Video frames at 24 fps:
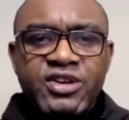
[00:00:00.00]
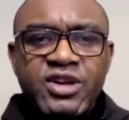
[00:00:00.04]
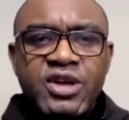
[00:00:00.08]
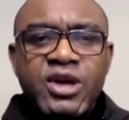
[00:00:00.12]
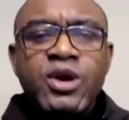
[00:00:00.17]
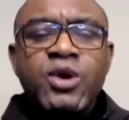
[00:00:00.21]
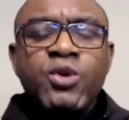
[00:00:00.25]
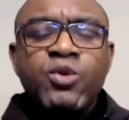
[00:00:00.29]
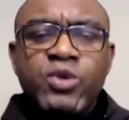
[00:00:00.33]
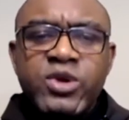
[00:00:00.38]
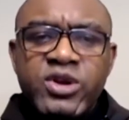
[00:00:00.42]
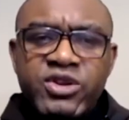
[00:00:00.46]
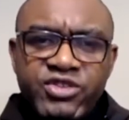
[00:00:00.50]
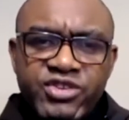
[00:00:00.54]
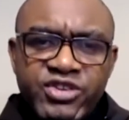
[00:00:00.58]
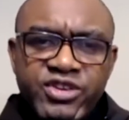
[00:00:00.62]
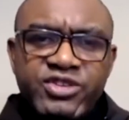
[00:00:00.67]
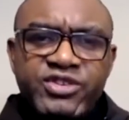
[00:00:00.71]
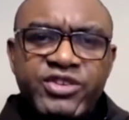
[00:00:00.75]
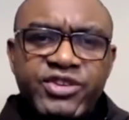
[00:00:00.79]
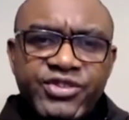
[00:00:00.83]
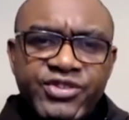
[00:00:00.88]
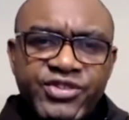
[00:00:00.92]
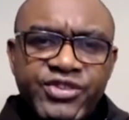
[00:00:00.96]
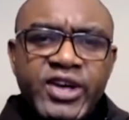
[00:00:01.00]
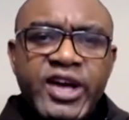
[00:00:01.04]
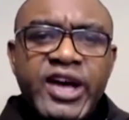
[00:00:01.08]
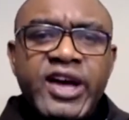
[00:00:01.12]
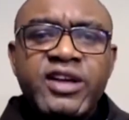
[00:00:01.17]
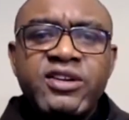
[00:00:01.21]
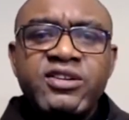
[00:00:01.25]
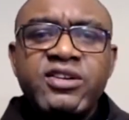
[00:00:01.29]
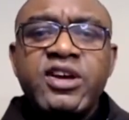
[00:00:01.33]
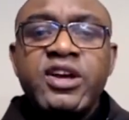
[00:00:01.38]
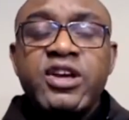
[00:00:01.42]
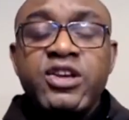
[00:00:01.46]
When Jesus
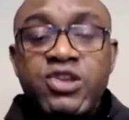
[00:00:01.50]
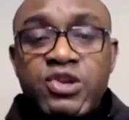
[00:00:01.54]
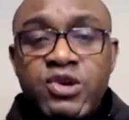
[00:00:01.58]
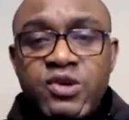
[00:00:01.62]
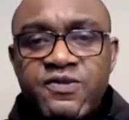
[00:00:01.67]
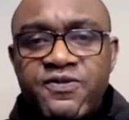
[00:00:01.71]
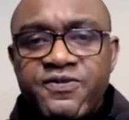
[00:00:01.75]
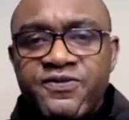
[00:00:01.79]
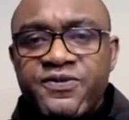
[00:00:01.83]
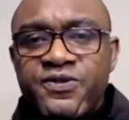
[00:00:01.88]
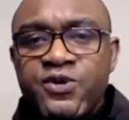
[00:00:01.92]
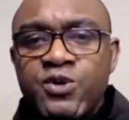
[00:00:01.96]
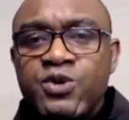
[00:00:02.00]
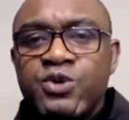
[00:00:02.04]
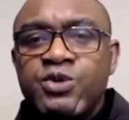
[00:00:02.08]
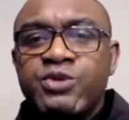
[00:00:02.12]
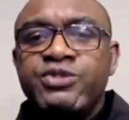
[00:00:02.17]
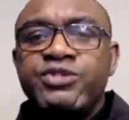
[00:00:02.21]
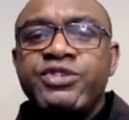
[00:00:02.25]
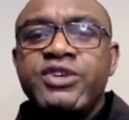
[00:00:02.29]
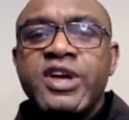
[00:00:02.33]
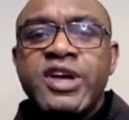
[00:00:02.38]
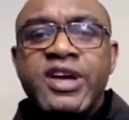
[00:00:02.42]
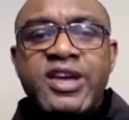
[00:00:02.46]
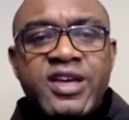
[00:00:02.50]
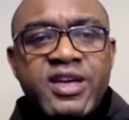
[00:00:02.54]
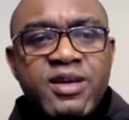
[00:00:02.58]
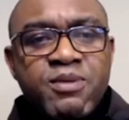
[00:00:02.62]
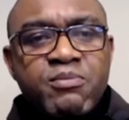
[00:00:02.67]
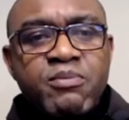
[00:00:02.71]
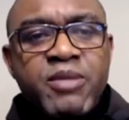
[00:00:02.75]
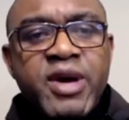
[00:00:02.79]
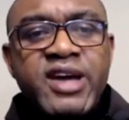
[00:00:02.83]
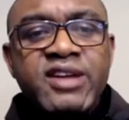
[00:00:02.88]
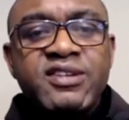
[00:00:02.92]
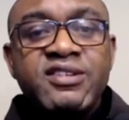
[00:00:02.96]
said, You fools, he
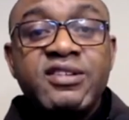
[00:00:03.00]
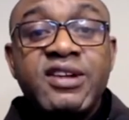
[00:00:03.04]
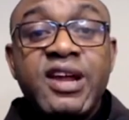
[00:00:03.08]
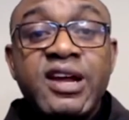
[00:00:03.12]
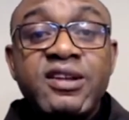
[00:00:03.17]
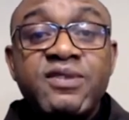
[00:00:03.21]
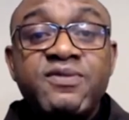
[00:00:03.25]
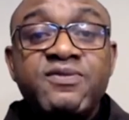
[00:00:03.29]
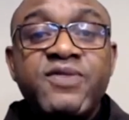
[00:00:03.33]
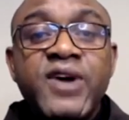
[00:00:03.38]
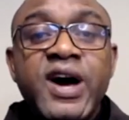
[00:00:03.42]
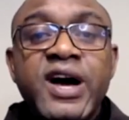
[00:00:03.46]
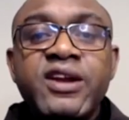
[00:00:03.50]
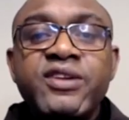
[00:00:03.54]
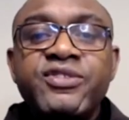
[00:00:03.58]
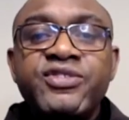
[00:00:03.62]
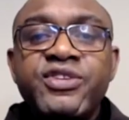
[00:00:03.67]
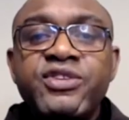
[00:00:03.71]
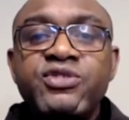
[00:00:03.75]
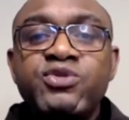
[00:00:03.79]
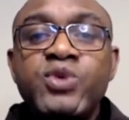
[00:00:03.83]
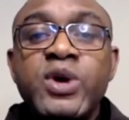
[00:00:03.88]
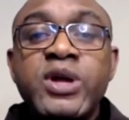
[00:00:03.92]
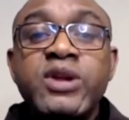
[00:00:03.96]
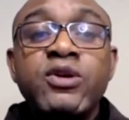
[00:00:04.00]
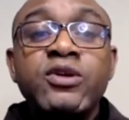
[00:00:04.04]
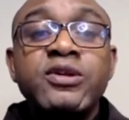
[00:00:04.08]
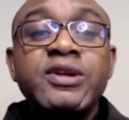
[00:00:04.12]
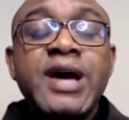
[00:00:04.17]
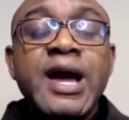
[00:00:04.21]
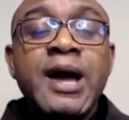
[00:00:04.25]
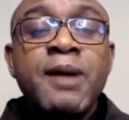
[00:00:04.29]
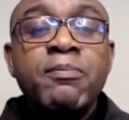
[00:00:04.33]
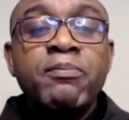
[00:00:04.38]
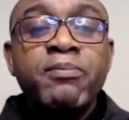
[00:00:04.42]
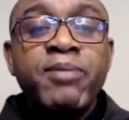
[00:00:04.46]
meant that the Pharisees were not
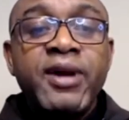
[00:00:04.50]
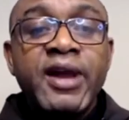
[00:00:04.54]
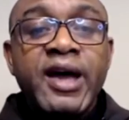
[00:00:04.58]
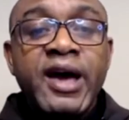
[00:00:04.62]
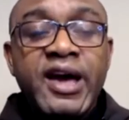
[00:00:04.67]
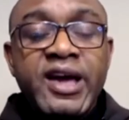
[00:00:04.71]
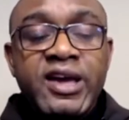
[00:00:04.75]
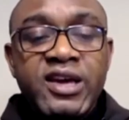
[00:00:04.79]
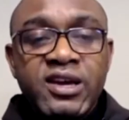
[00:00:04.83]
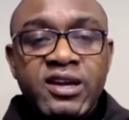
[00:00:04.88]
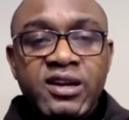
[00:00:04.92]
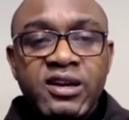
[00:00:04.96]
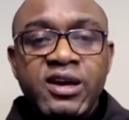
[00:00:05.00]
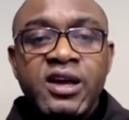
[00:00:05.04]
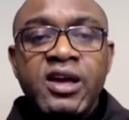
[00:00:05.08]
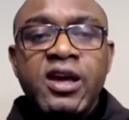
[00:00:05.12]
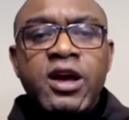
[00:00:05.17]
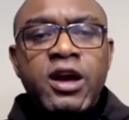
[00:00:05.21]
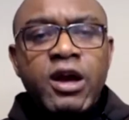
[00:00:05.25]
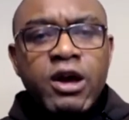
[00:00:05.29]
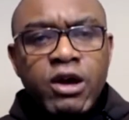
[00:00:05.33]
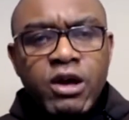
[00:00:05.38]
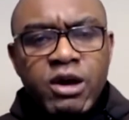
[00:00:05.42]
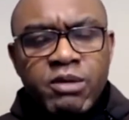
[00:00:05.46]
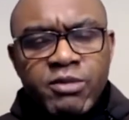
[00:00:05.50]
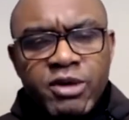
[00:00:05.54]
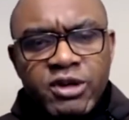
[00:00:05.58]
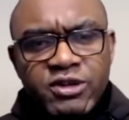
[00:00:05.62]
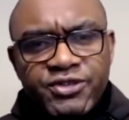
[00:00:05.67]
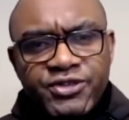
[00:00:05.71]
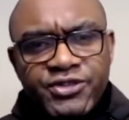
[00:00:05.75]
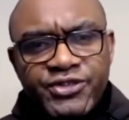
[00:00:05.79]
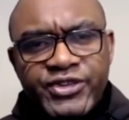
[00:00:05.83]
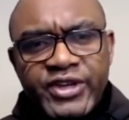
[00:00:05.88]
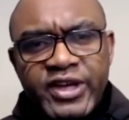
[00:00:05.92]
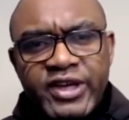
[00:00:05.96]
applying common
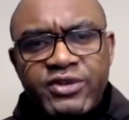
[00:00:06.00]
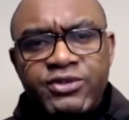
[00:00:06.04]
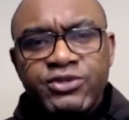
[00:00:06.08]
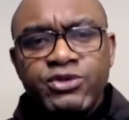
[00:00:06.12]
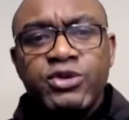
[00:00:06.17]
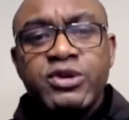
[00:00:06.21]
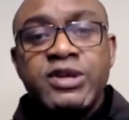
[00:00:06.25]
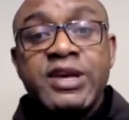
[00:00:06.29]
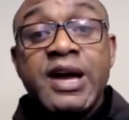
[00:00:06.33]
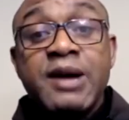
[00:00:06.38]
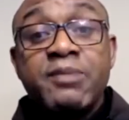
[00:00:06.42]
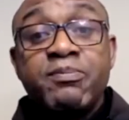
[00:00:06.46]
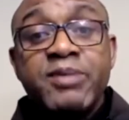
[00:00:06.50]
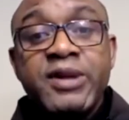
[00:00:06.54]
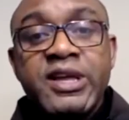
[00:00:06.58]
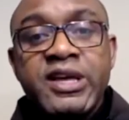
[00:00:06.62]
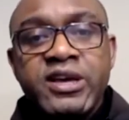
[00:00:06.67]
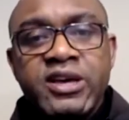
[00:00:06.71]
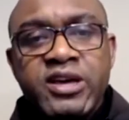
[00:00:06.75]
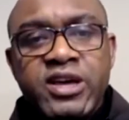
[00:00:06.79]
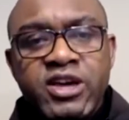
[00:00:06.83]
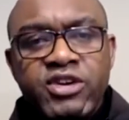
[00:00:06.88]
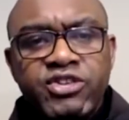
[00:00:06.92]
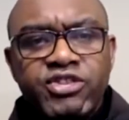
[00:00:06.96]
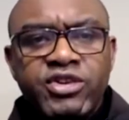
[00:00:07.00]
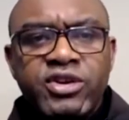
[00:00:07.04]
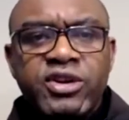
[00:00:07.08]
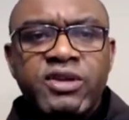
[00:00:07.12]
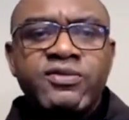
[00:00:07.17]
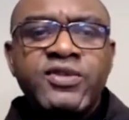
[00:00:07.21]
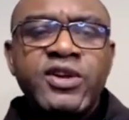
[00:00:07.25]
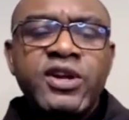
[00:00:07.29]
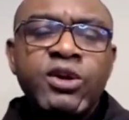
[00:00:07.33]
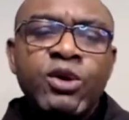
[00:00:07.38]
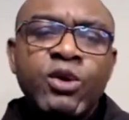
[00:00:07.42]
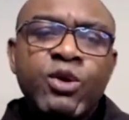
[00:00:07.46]
sense to the application of
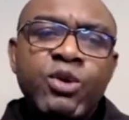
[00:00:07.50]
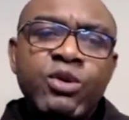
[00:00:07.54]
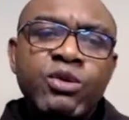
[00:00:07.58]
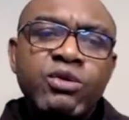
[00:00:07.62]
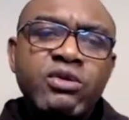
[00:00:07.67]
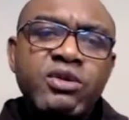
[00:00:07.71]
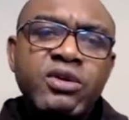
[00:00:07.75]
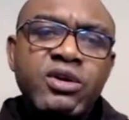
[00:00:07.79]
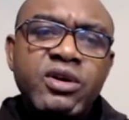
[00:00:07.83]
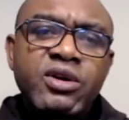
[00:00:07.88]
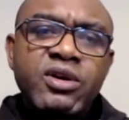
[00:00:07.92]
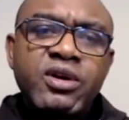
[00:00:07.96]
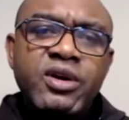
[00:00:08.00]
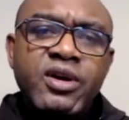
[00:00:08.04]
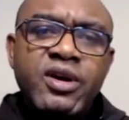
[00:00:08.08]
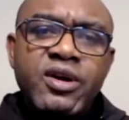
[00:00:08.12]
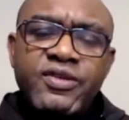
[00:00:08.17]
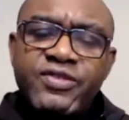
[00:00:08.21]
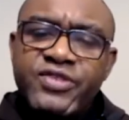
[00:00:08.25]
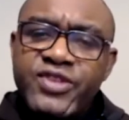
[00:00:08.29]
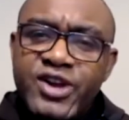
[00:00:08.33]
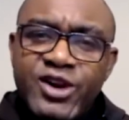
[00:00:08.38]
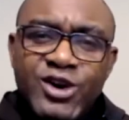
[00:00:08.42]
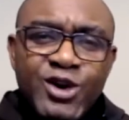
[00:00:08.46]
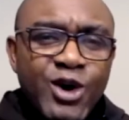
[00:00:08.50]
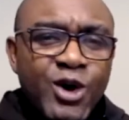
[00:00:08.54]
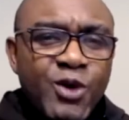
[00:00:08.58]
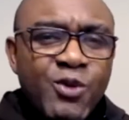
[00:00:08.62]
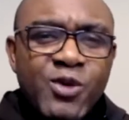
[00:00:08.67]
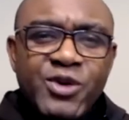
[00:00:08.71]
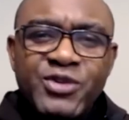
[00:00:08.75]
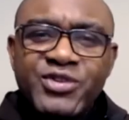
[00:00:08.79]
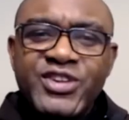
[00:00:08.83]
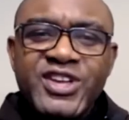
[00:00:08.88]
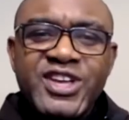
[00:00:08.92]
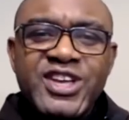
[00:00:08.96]
the law. The law
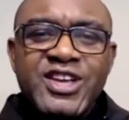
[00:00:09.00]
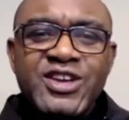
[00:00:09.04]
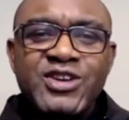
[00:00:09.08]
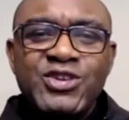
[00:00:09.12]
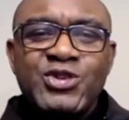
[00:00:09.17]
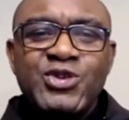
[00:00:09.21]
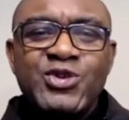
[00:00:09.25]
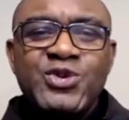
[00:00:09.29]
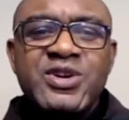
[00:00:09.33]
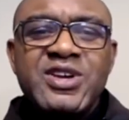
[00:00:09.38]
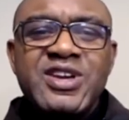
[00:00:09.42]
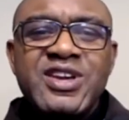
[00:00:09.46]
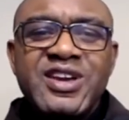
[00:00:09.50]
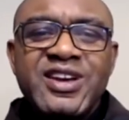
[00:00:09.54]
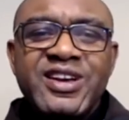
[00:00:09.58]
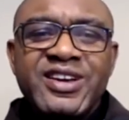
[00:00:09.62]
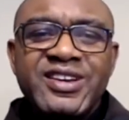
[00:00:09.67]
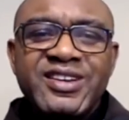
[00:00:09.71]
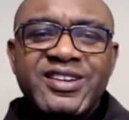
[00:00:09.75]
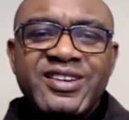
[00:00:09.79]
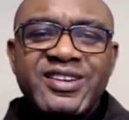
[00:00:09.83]
was the issue here.